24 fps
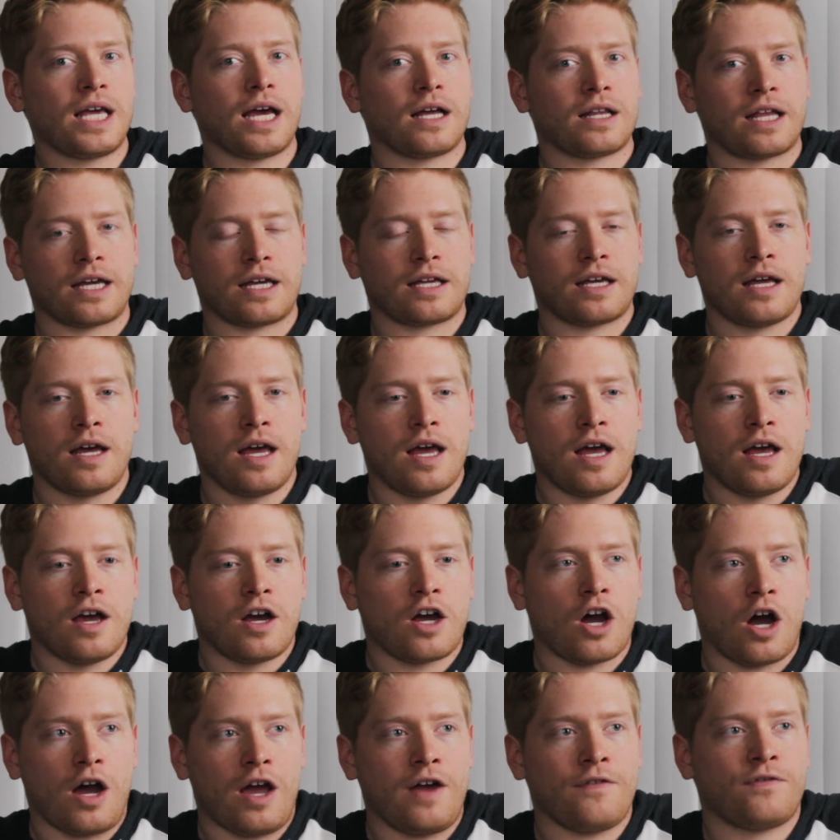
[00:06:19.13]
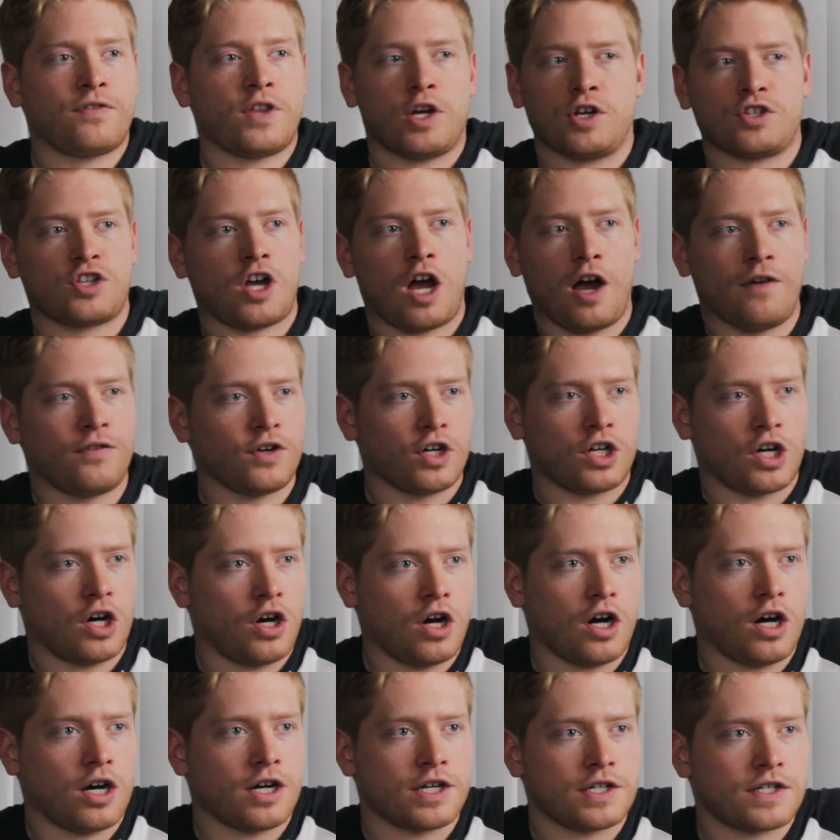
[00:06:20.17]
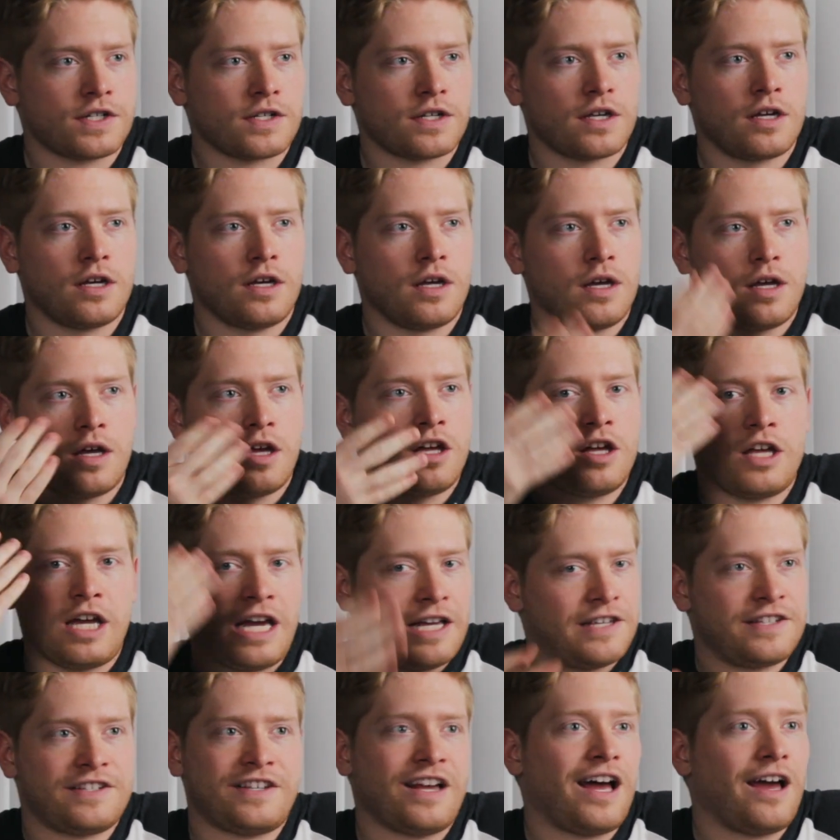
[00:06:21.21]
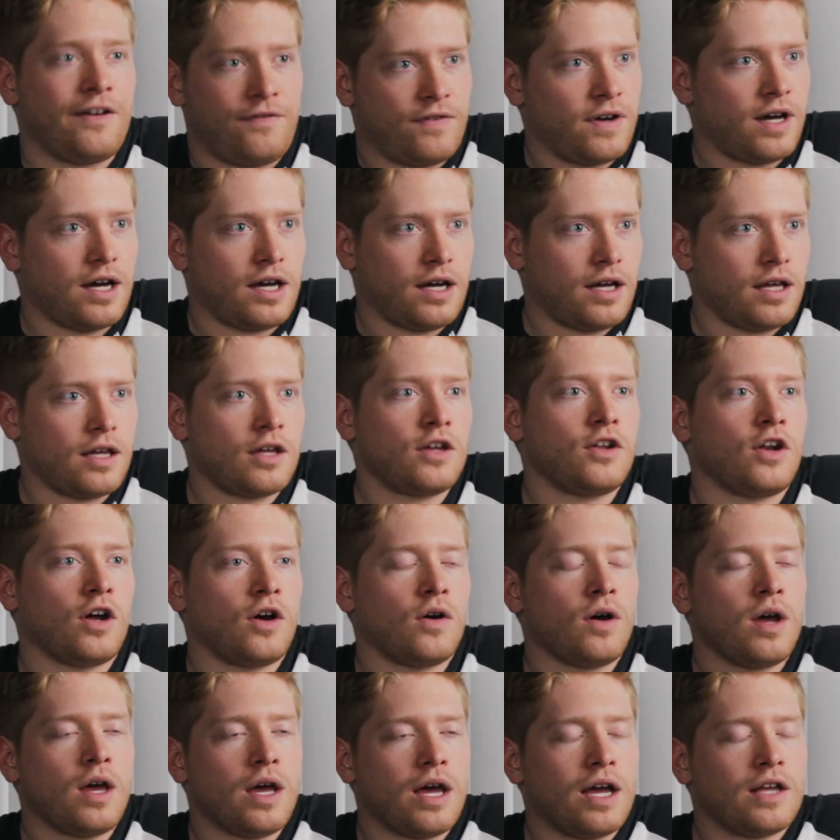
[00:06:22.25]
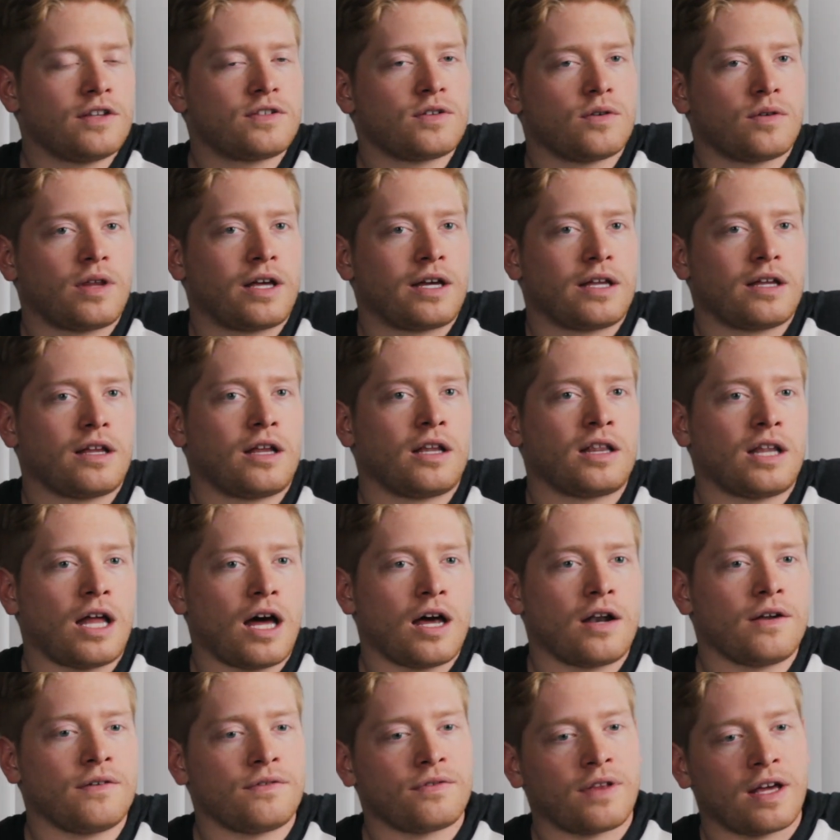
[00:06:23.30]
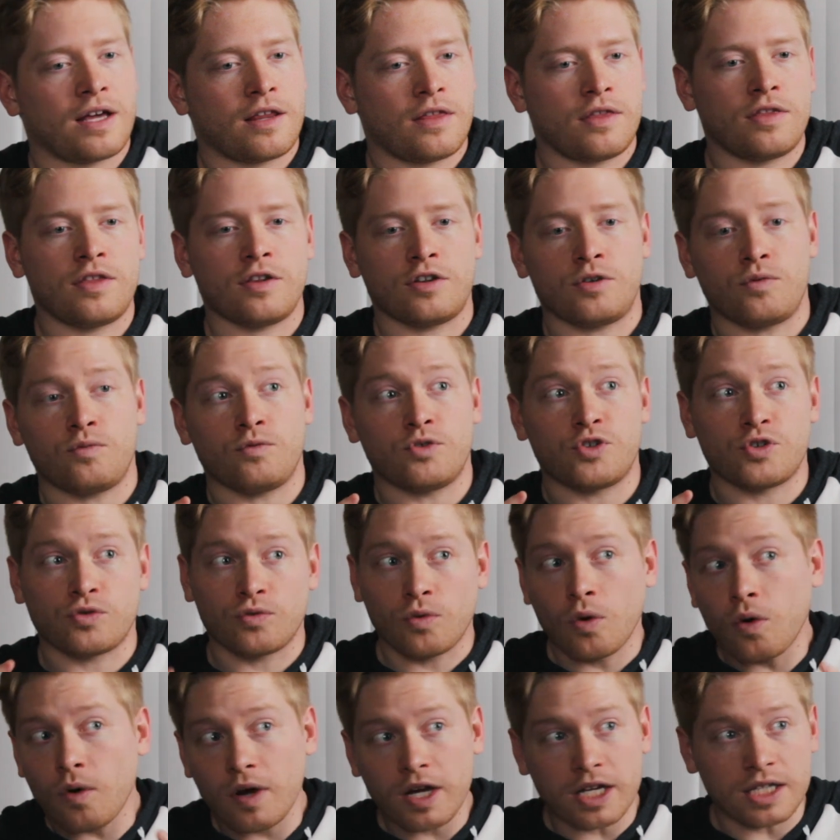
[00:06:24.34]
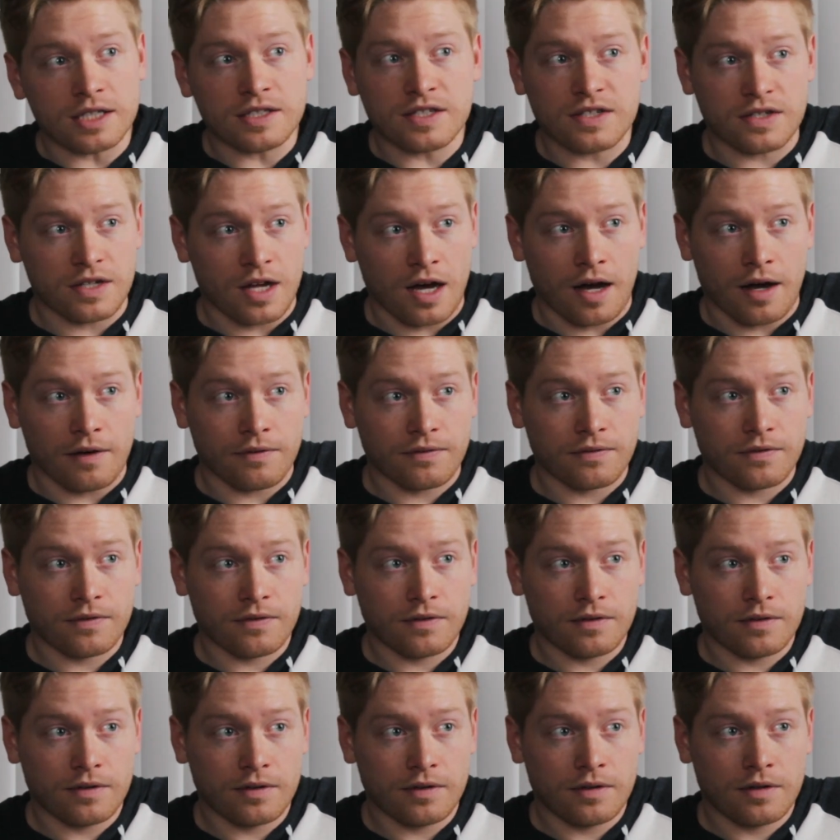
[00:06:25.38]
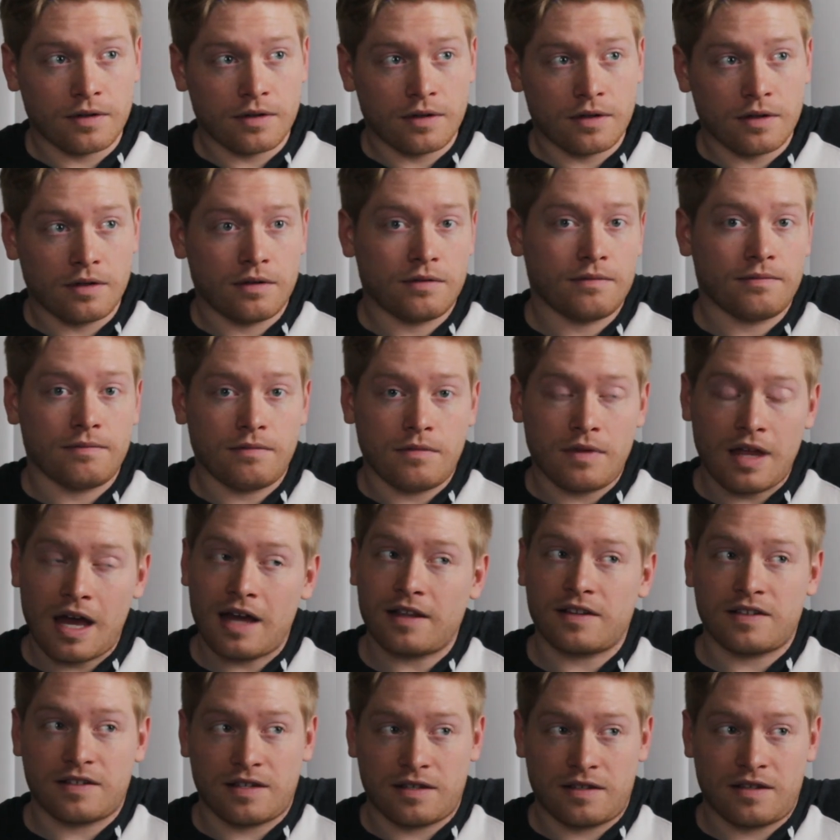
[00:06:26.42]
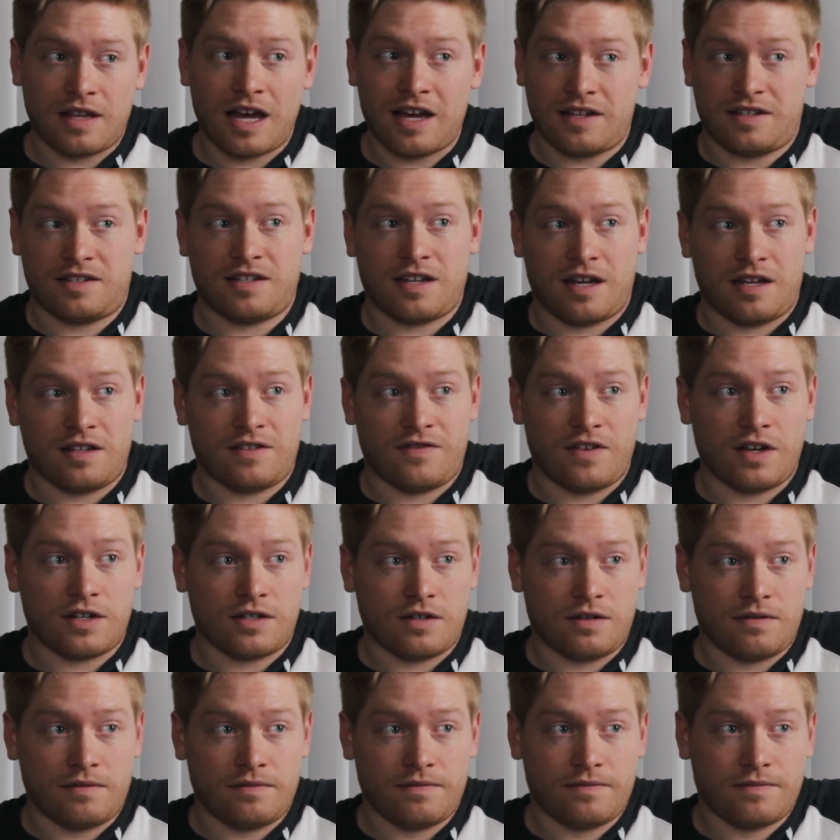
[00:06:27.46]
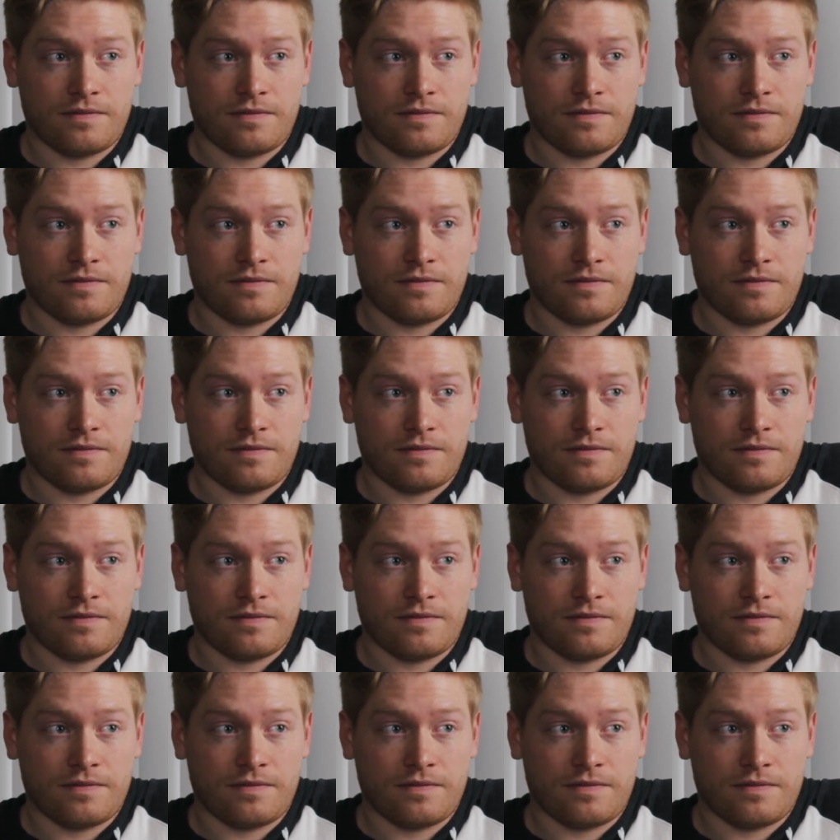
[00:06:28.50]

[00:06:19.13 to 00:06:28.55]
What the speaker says: Yeah, if there's hover cars, it's sci-fi. You know? And so a lot of the droid stuff, that's science fiction.